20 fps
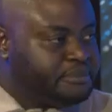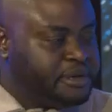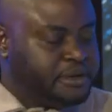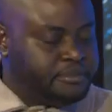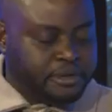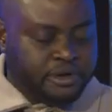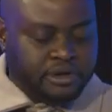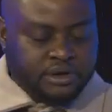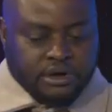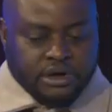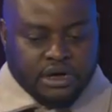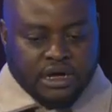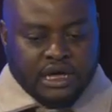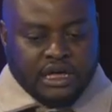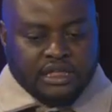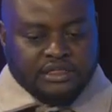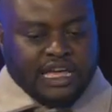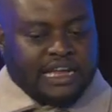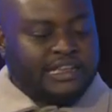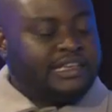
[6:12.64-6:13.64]
people
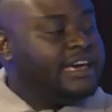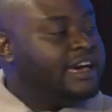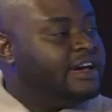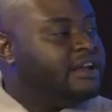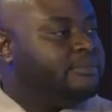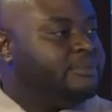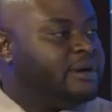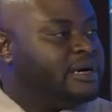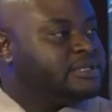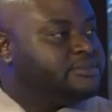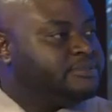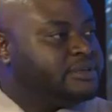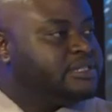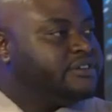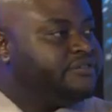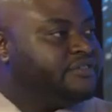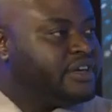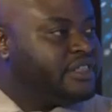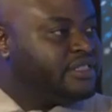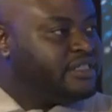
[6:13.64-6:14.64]
that cared about
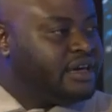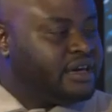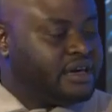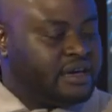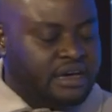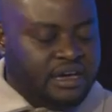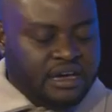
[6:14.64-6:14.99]
specific things.